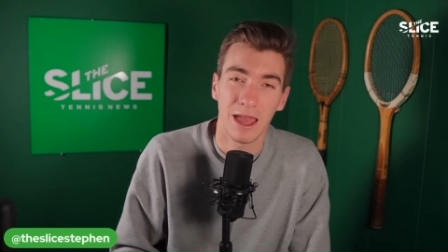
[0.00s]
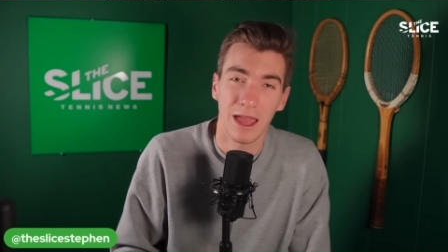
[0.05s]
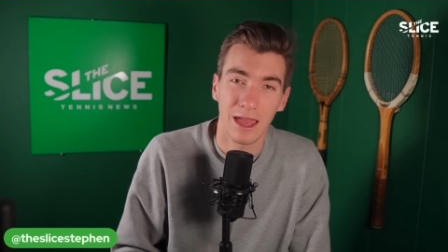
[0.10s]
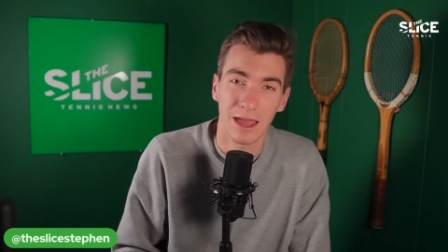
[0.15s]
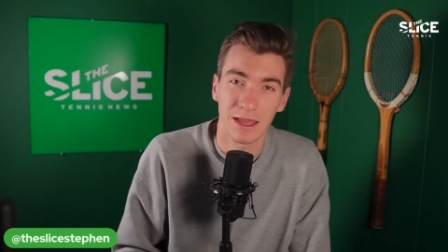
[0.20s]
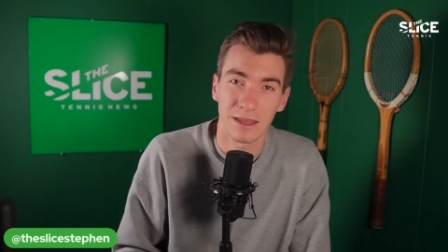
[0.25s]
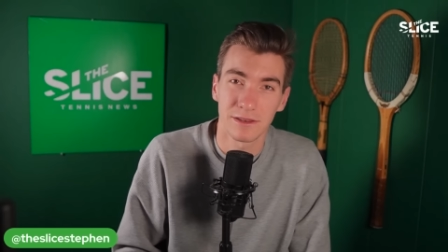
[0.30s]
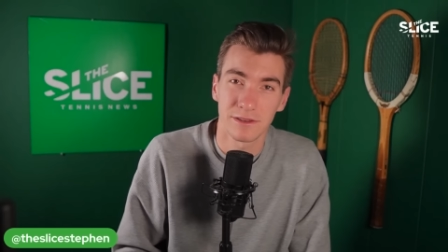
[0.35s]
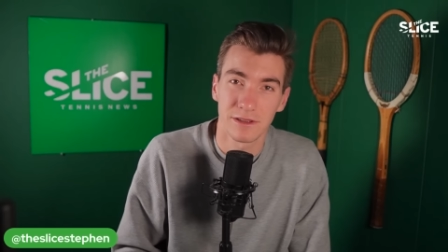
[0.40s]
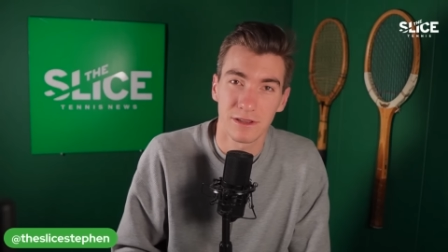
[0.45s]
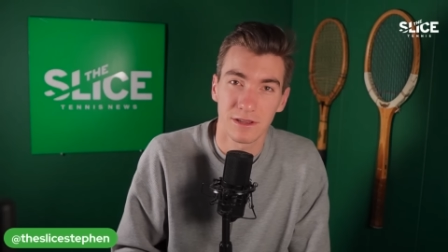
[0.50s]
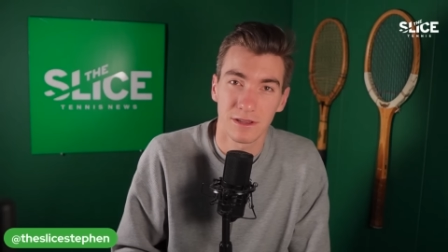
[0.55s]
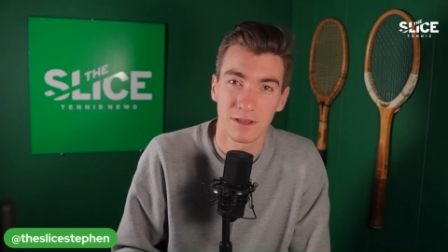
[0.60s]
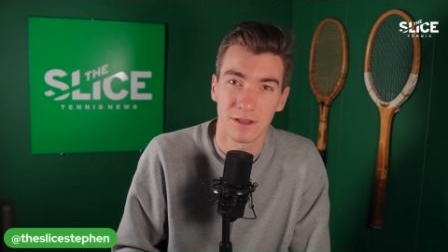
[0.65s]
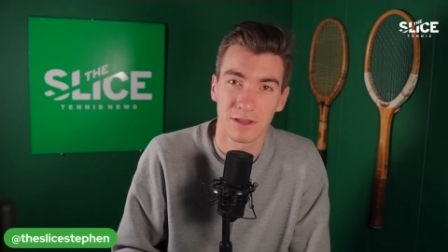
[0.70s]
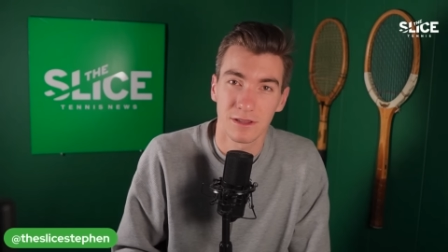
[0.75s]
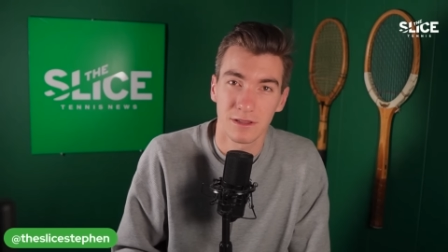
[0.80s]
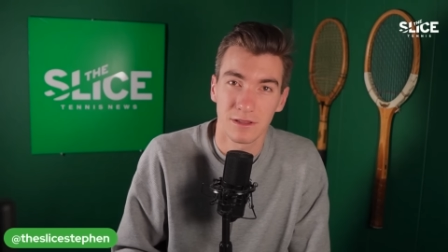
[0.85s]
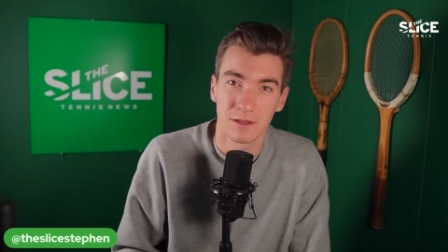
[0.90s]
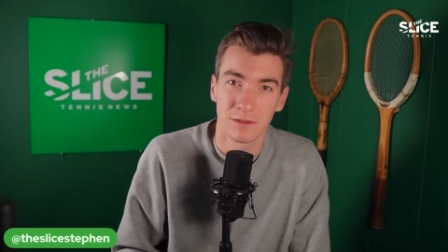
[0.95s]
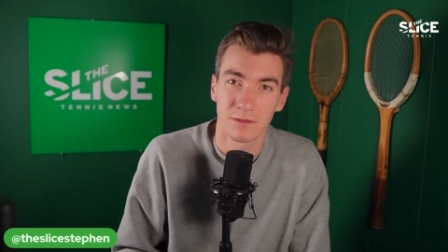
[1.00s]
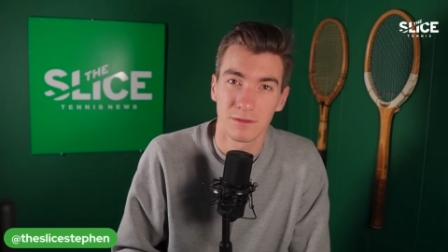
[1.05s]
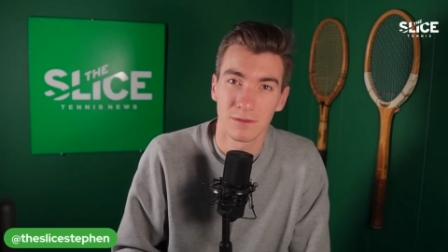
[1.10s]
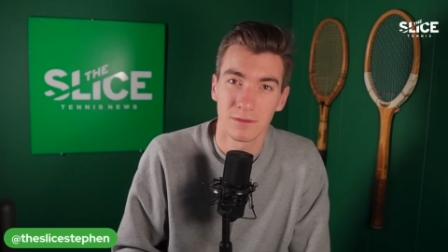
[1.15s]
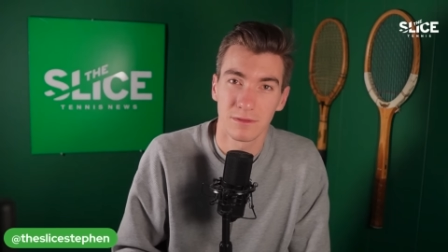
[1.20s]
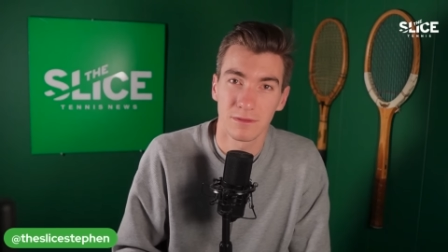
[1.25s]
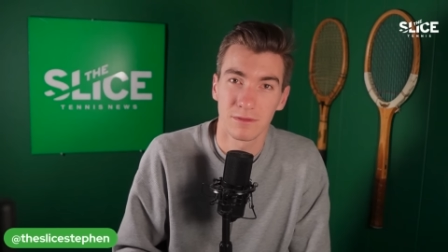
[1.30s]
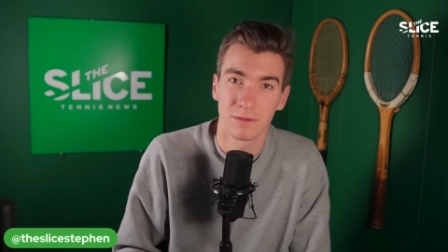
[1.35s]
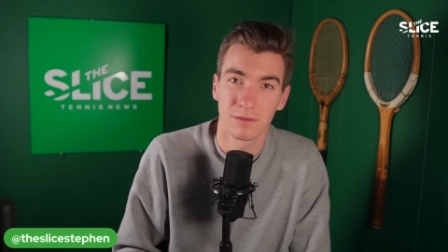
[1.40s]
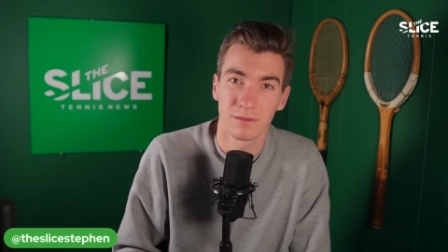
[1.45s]
and
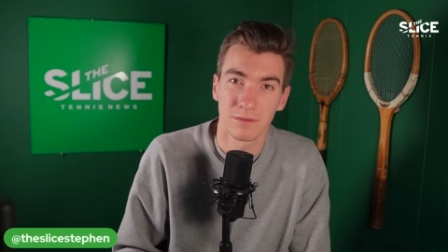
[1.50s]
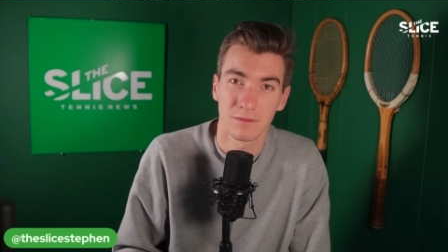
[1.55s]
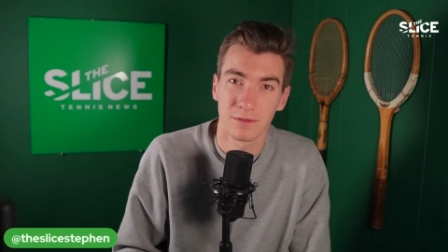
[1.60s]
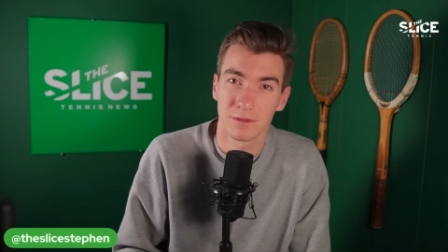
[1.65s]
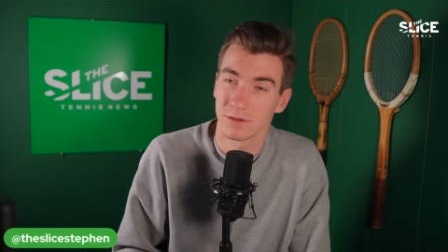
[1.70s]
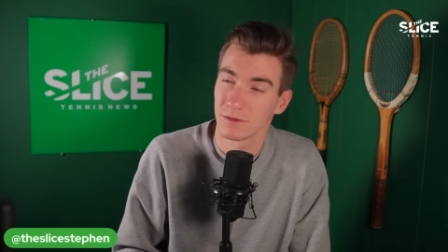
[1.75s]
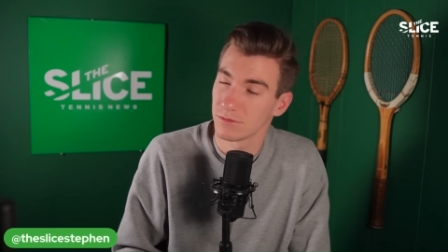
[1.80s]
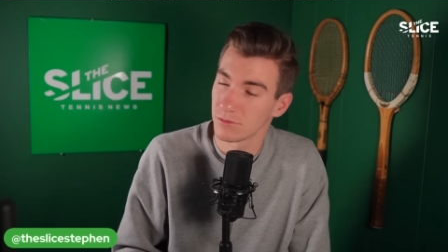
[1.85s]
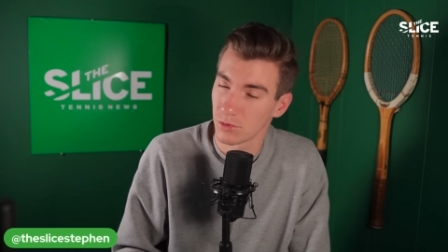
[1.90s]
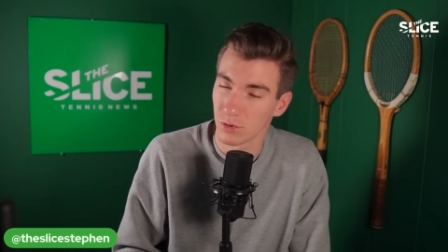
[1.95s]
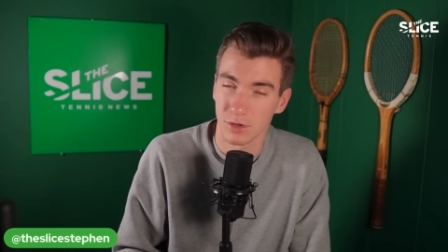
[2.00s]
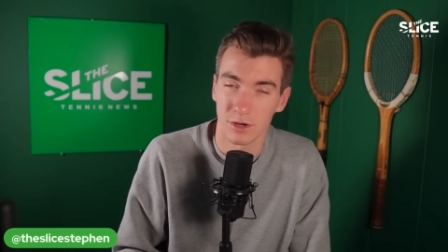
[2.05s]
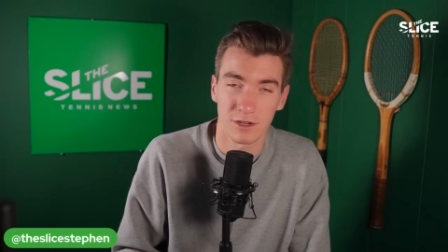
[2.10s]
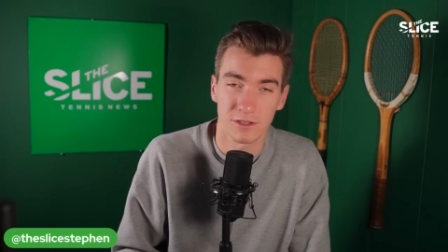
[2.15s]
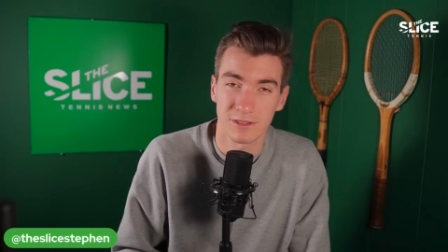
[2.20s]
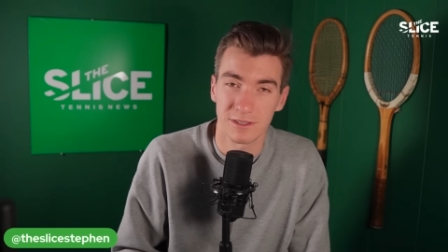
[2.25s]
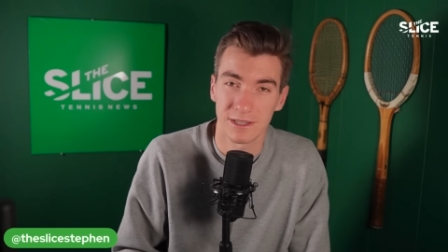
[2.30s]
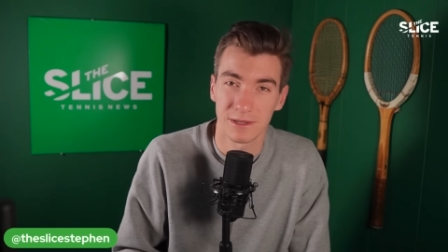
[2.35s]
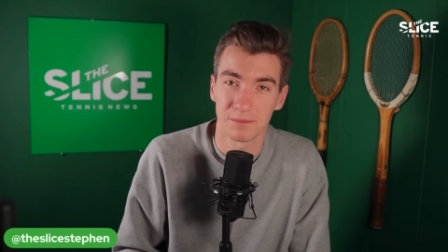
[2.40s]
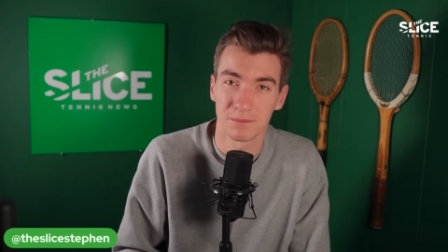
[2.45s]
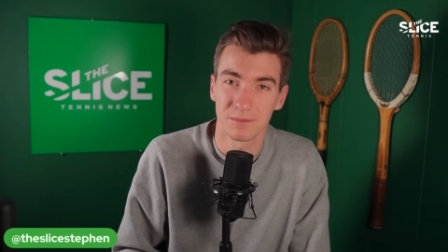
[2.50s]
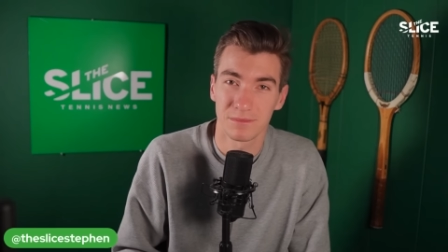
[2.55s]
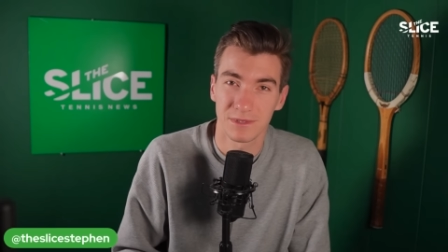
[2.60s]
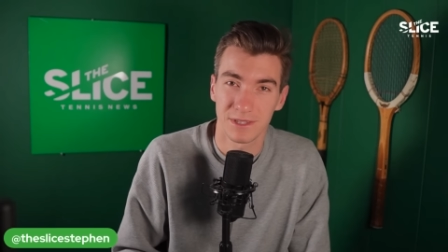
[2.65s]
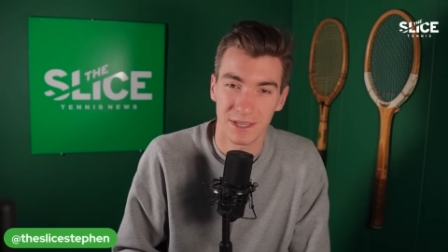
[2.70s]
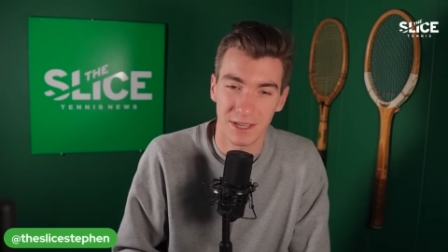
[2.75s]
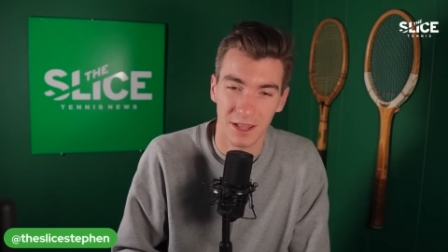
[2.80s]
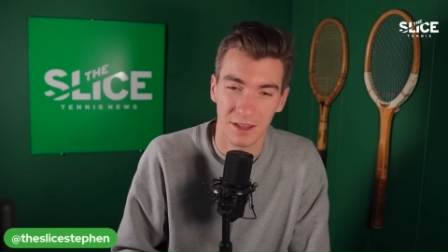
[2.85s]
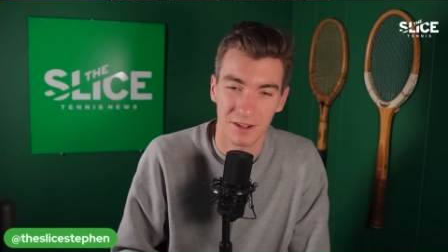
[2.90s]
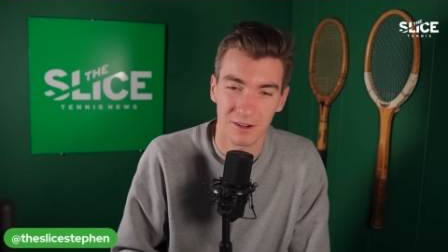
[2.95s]
ruin our sleep
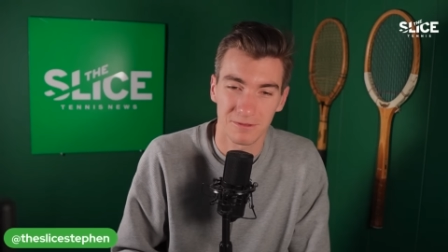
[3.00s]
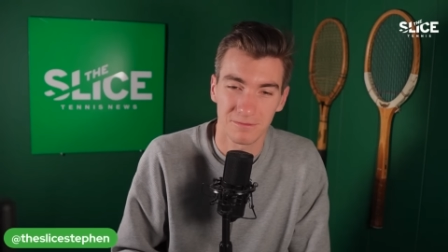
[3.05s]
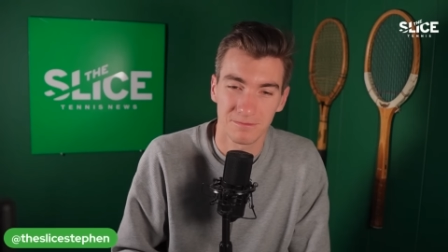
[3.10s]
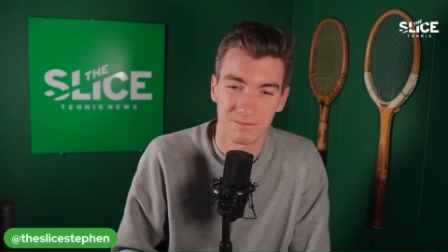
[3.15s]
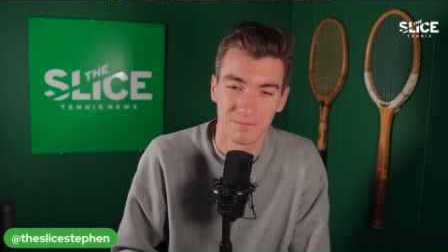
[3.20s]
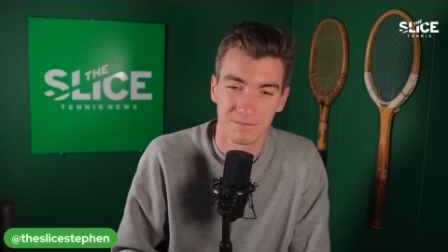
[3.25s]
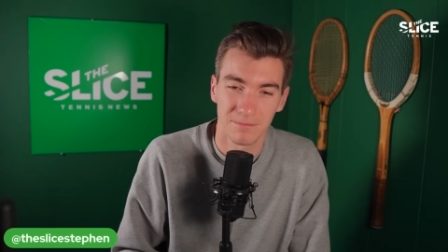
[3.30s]
together.